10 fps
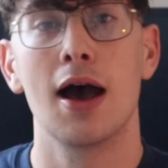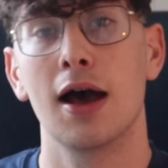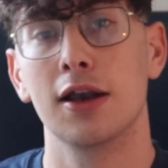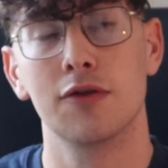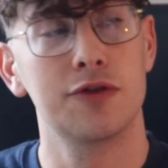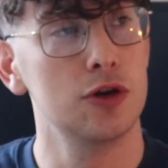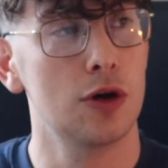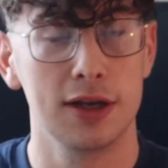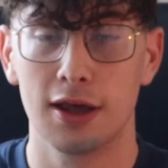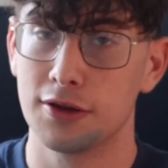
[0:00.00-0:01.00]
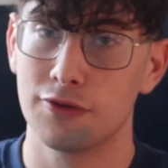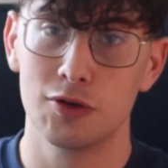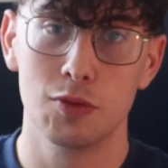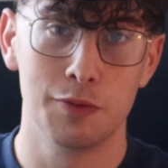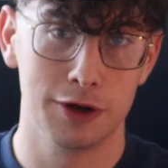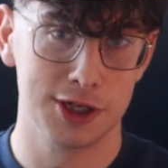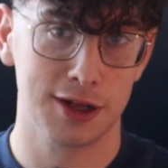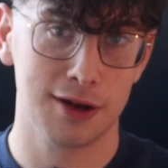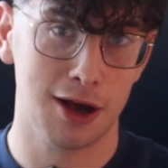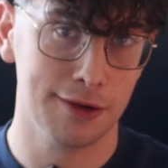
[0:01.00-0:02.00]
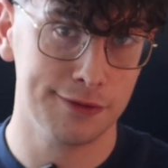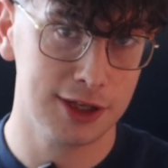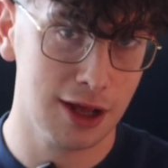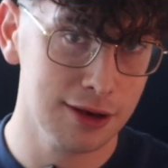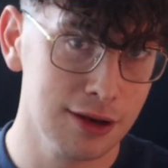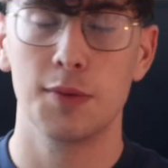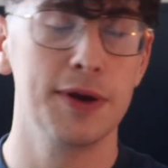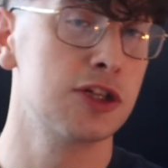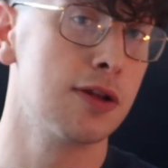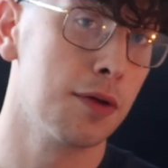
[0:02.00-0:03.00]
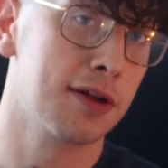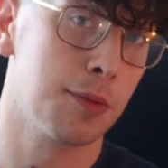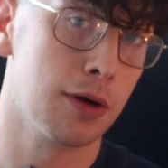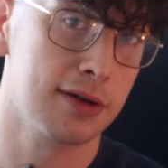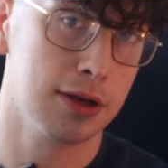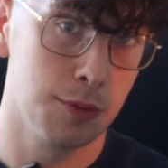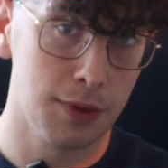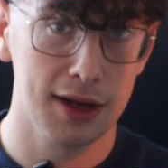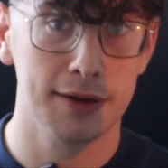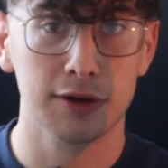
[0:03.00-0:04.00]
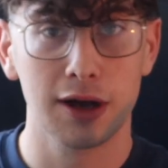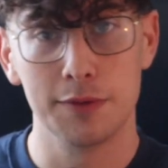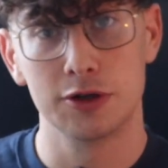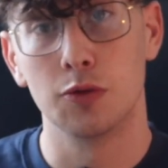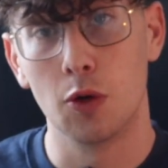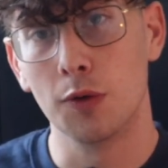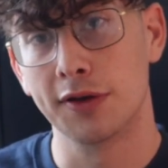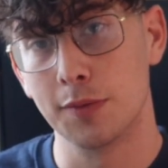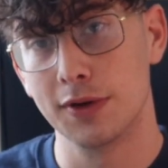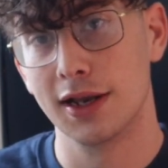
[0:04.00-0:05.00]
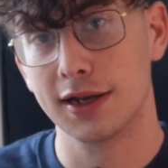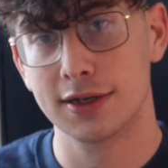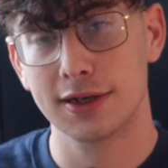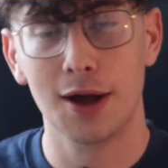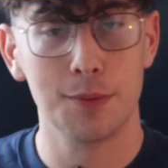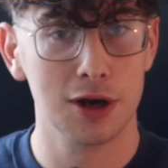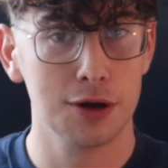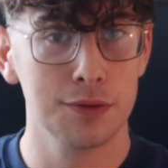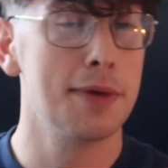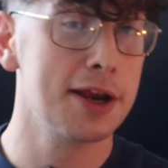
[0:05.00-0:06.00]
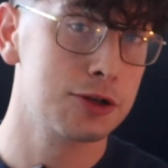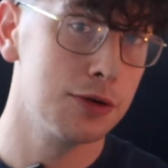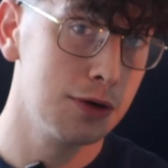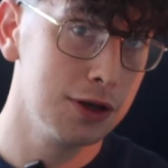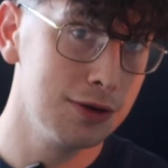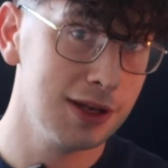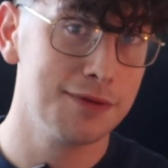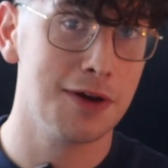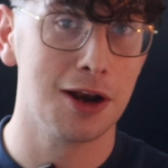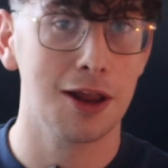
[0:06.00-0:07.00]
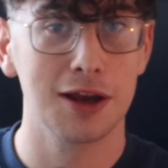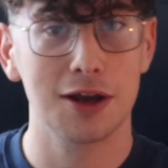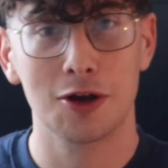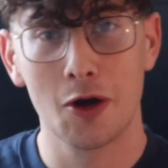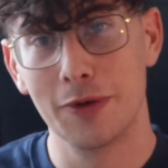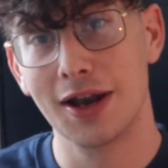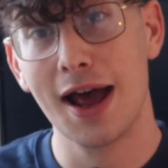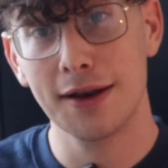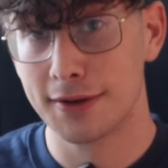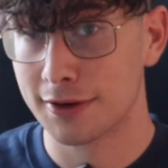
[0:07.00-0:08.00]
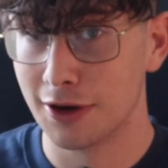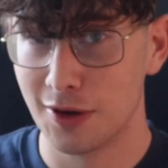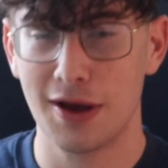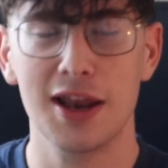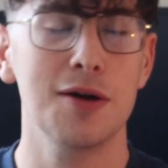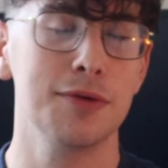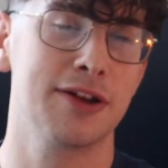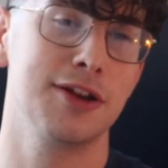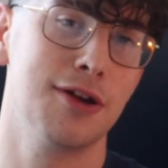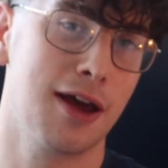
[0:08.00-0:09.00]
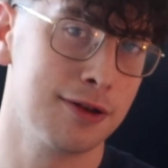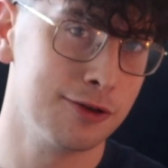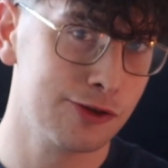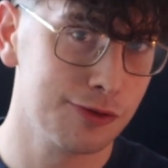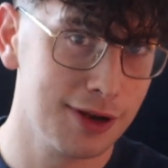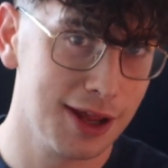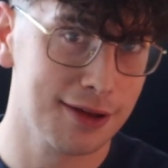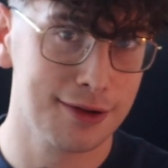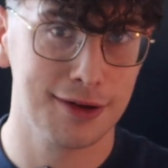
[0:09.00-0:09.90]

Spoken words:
and a few of the other football projects I've done. The pictures are also posted on my Instagram, which will also be linked down below. Make sure you leave a like, comment, and subscribe, and I will see you as usual next